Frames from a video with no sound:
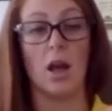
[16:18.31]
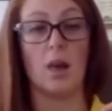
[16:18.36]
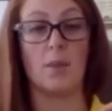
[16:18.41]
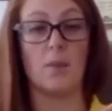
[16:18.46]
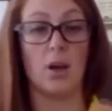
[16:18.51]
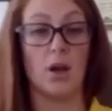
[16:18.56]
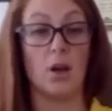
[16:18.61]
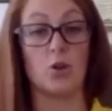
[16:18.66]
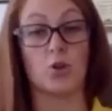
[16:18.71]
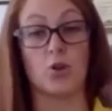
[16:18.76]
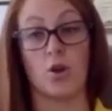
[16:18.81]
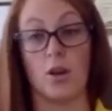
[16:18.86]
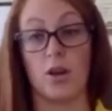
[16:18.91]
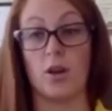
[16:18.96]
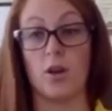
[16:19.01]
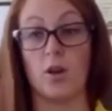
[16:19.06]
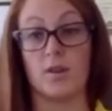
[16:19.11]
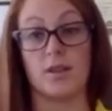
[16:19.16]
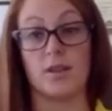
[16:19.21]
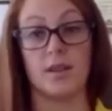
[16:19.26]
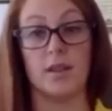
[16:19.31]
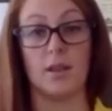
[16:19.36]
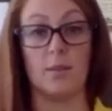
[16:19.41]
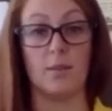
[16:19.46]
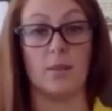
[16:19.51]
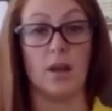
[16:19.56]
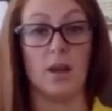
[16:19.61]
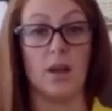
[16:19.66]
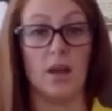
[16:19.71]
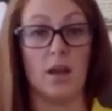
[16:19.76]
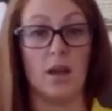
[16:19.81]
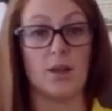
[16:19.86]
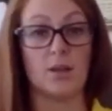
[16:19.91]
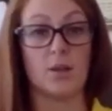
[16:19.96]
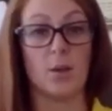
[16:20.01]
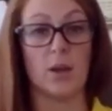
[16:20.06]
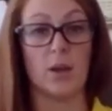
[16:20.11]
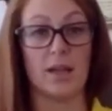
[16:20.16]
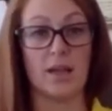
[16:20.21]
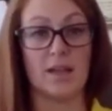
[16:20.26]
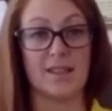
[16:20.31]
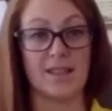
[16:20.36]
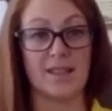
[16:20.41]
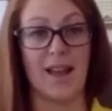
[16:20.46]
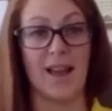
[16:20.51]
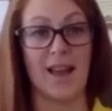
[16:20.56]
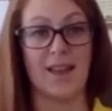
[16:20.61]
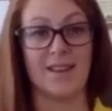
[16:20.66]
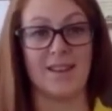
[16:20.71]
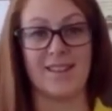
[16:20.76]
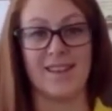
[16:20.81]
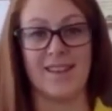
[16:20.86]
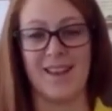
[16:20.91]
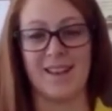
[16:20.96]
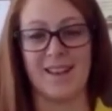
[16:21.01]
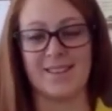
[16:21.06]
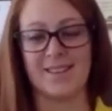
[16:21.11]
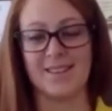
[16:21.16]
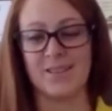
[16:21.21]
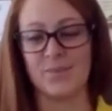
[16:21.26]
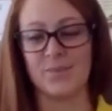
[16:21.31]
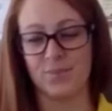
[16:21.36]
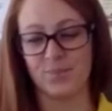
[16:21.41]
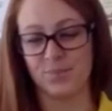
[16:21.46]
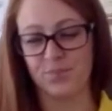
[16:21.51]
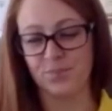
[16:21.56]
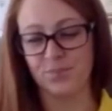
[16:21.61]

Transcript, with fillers: um, and I'll try and answer them as quickly as I can at the end.